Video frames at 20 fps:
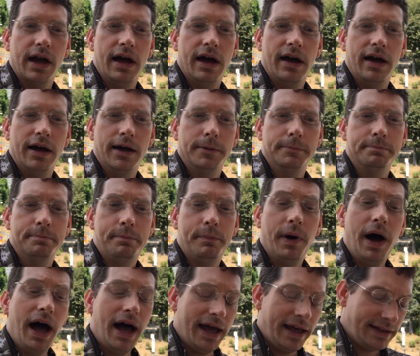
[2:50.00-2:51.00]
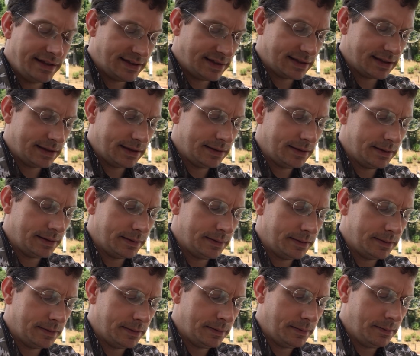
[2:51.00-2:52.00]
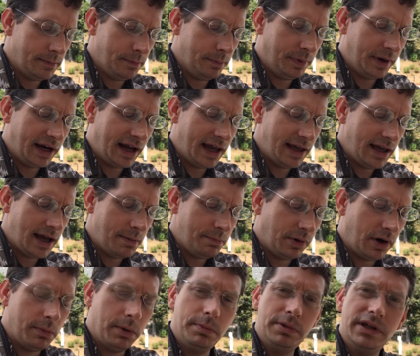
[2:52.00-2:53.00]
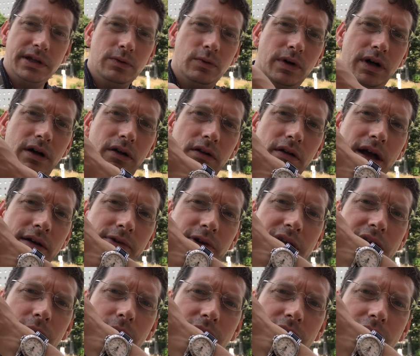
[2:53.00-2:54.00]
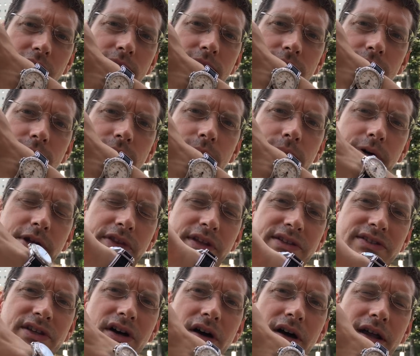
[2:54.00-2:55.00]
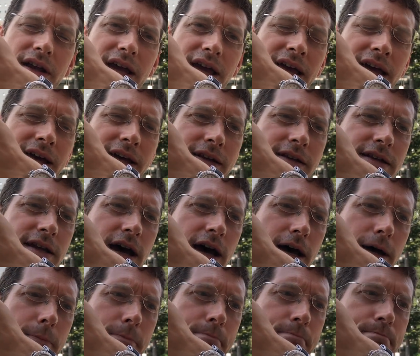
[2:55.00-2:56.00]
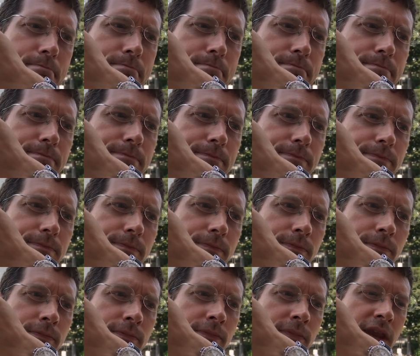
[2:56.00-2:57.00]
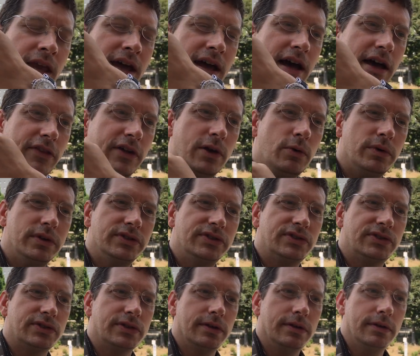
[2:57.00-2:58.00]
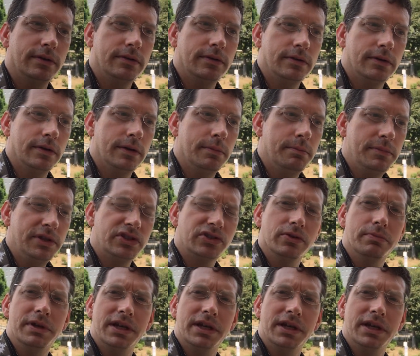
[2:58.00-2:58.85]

Um, but but I, I, probably will every now and then put this on. And um, I think it was Mr.